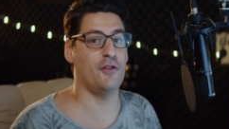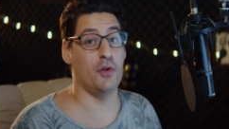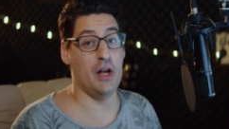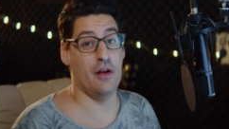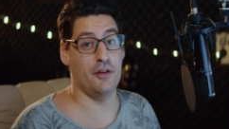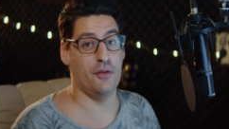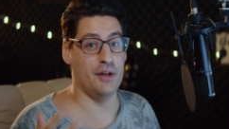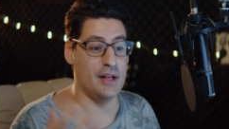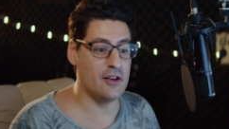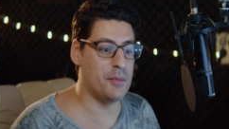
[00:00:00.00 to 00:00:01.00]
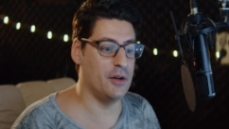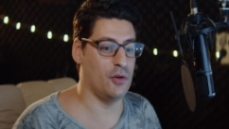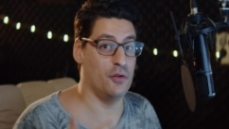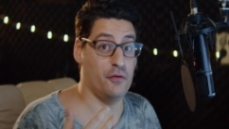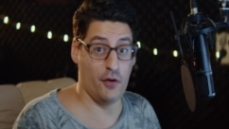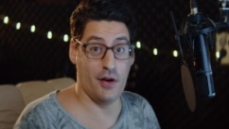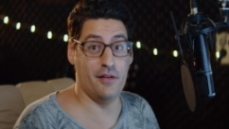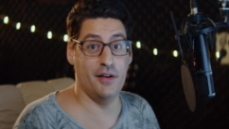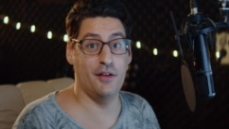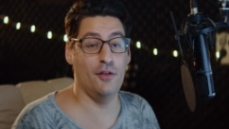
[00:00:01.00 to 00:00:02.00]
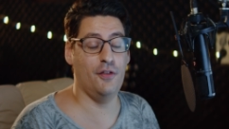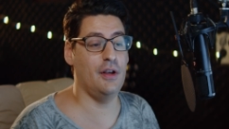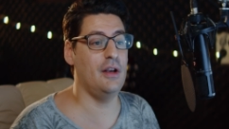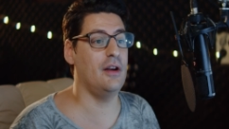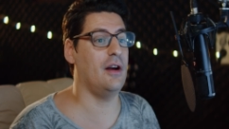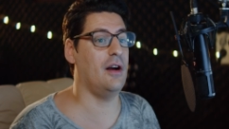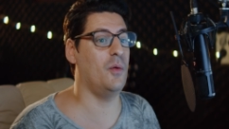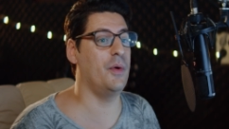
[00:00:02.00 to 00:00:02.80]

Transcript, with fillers: So now that you're an expert on focal reducing, uh,